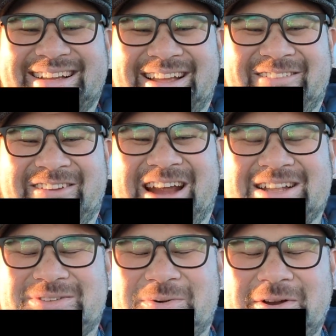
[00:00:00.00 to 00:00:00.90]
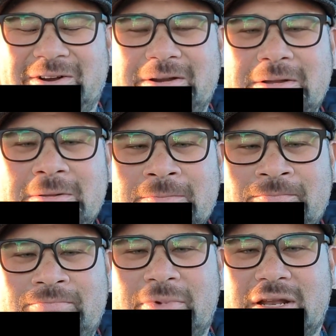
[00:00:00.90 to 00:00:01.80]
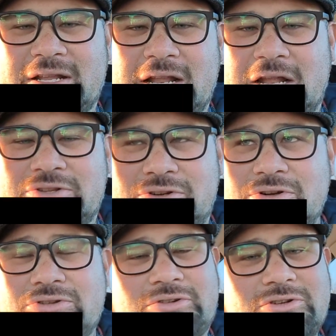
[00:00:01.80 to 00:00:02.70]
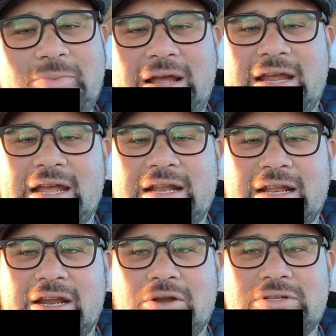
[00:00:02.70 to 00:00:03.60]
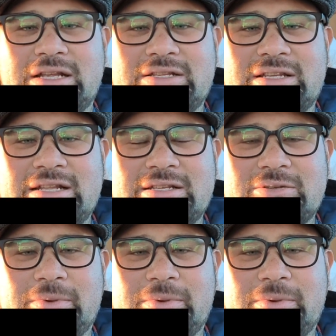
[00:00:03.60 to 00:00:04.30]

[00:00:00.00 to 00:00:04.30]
if you guys are wondering. But it unscrews, screws back in, and it goes ahead and senses.